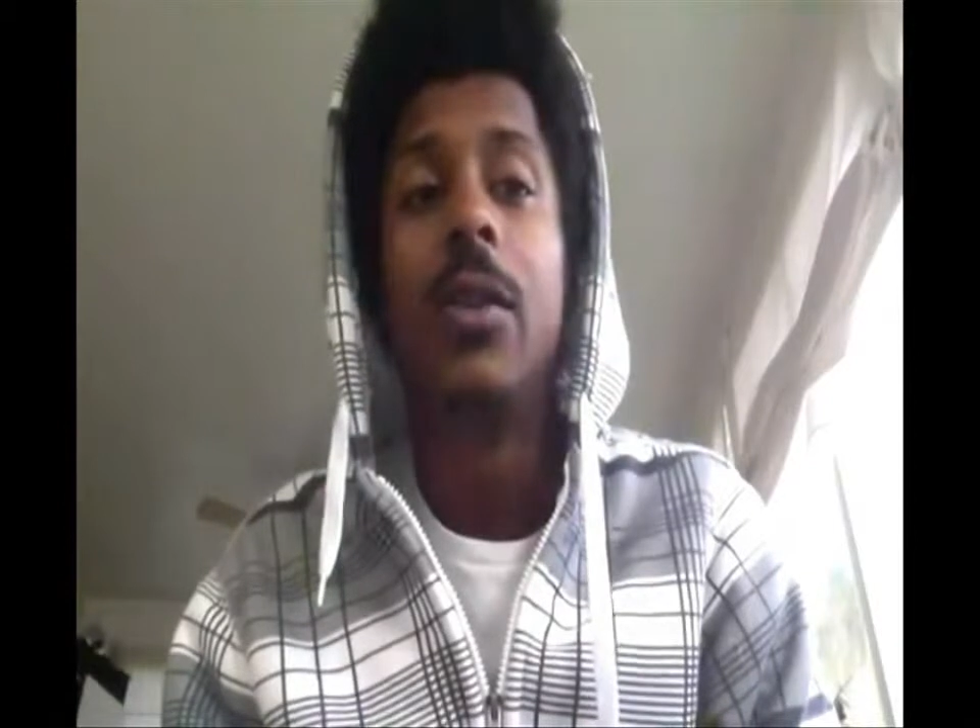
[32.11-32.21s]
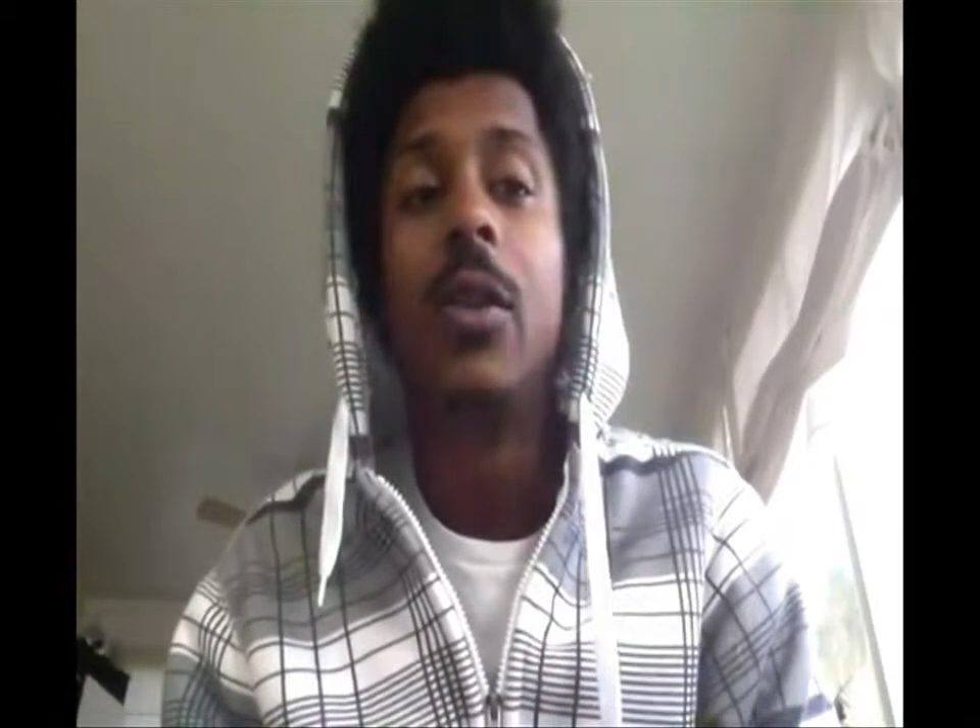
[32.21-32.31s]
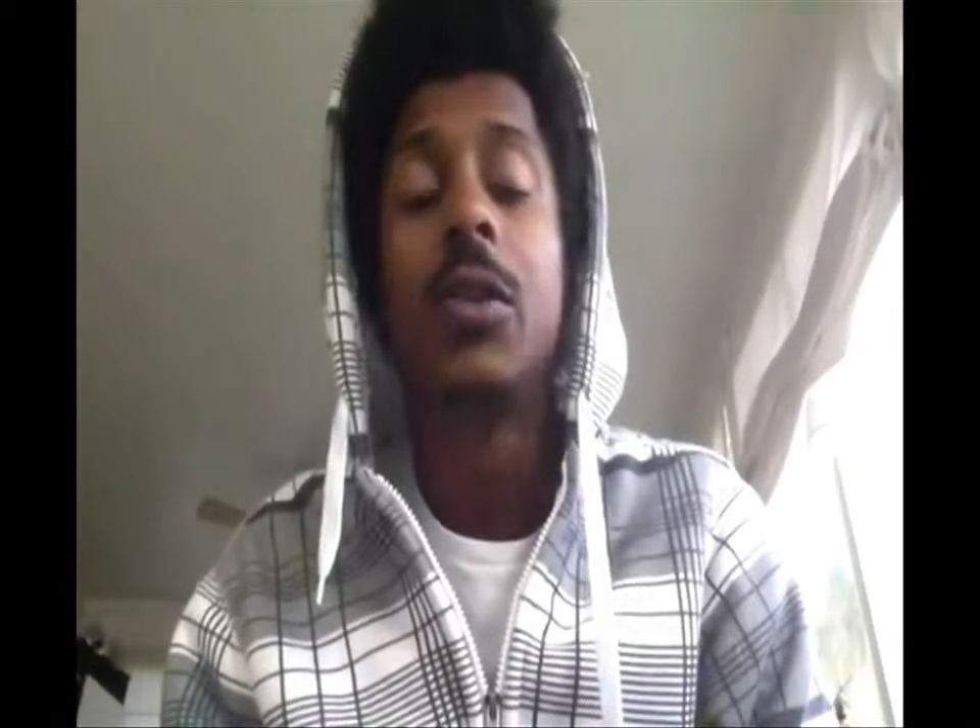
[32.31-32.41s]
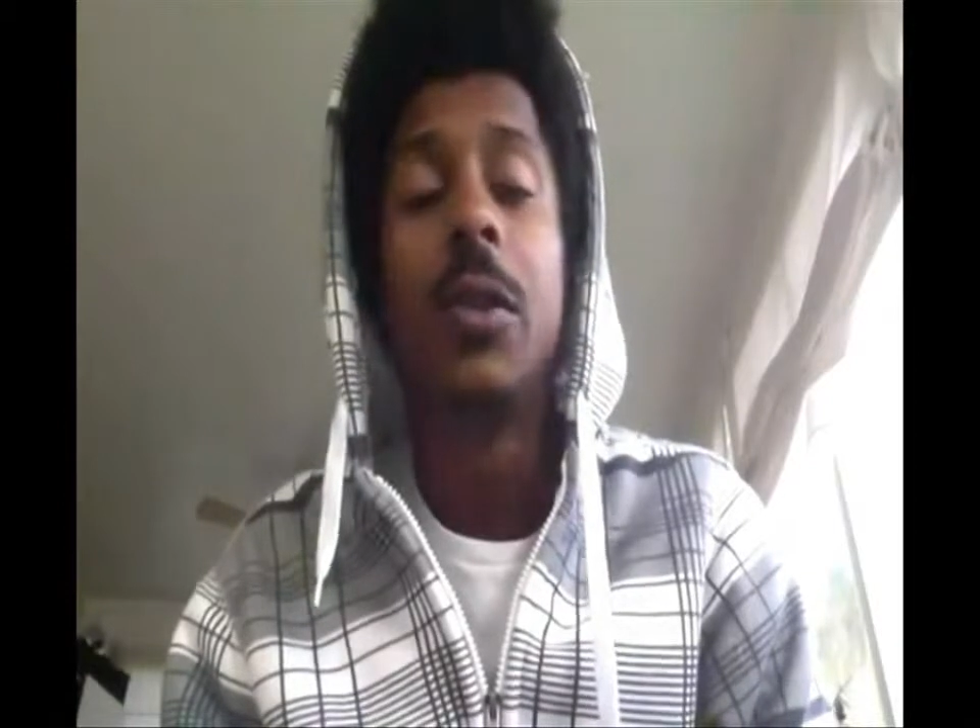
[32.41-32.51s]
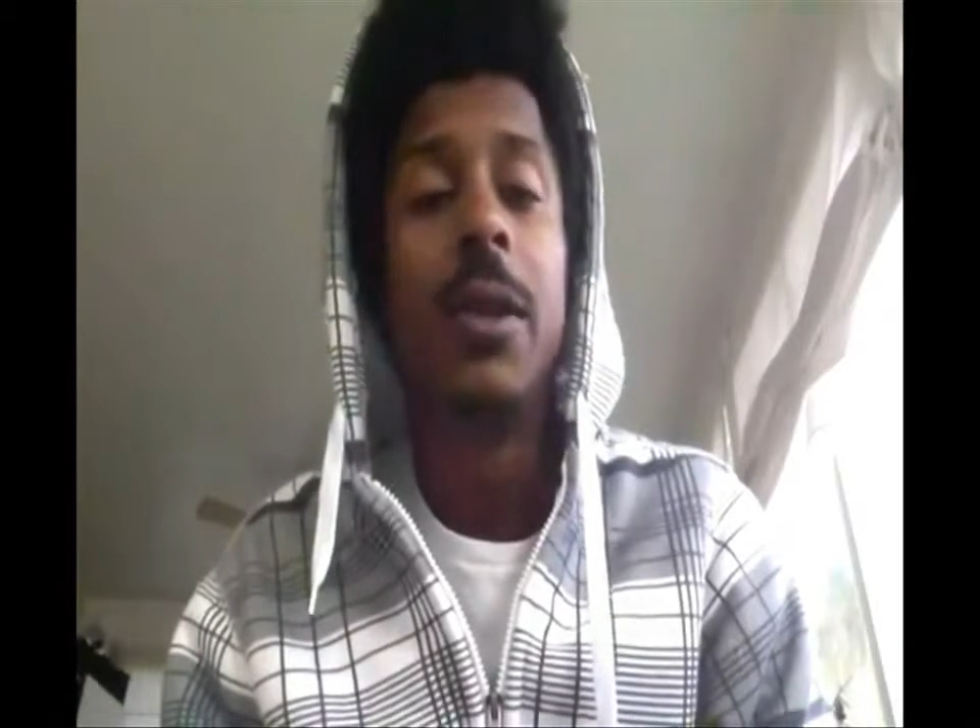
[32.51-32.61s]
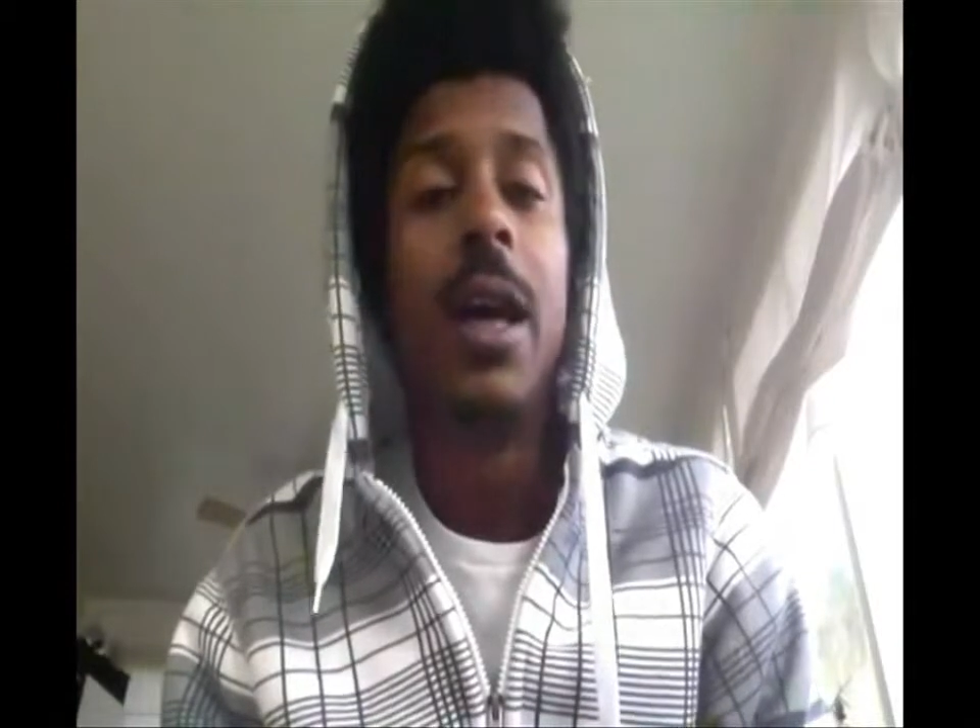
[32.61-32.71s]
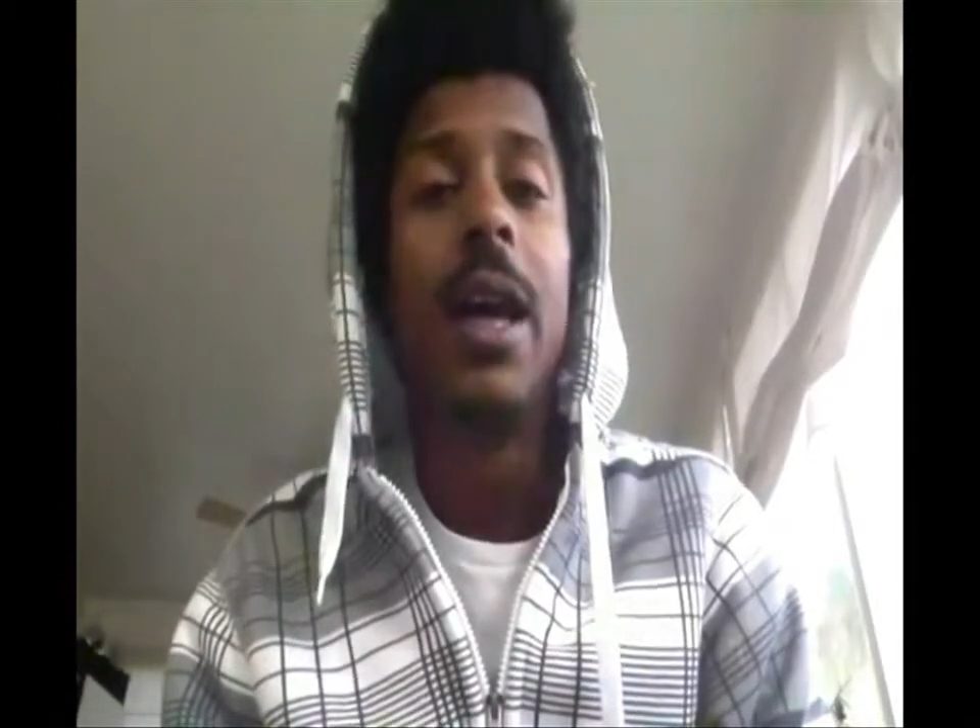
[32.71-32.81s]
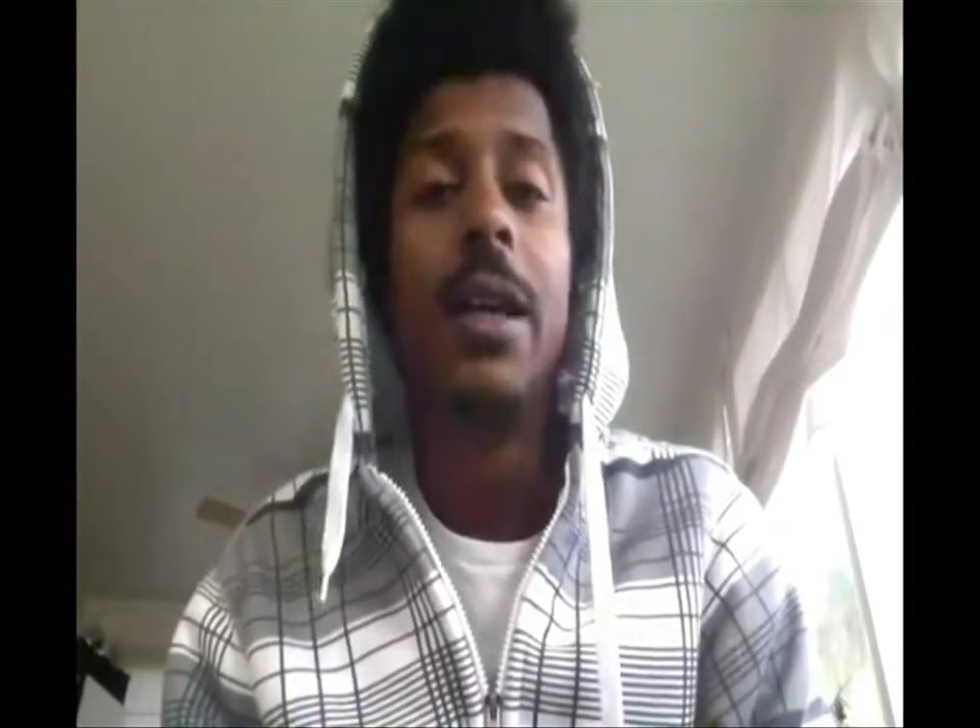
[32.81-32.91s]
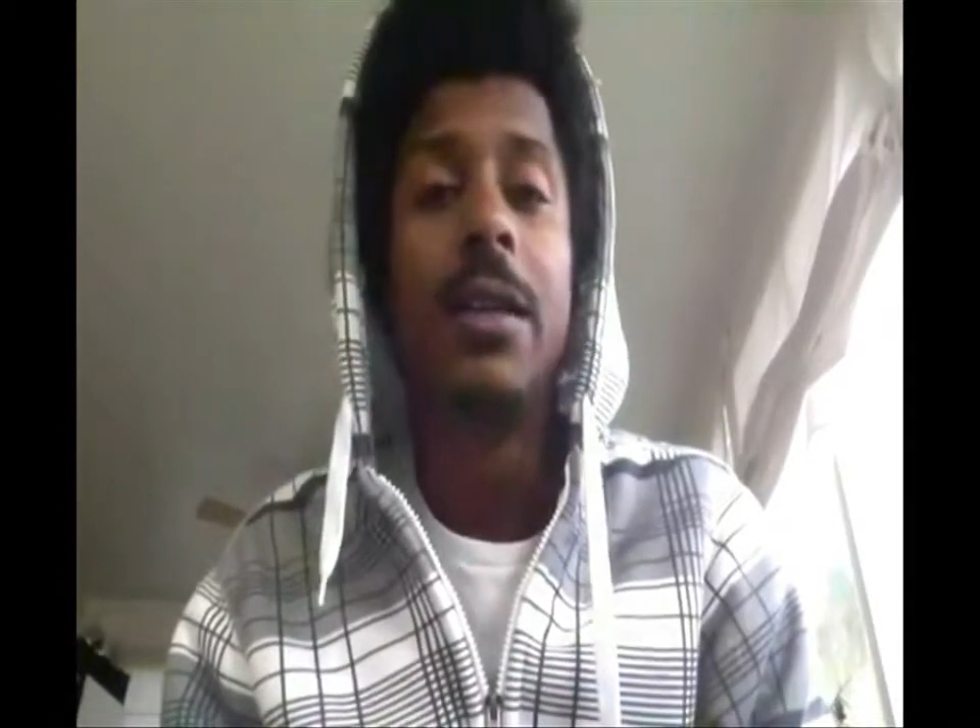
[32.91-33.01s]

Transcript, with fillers: looked online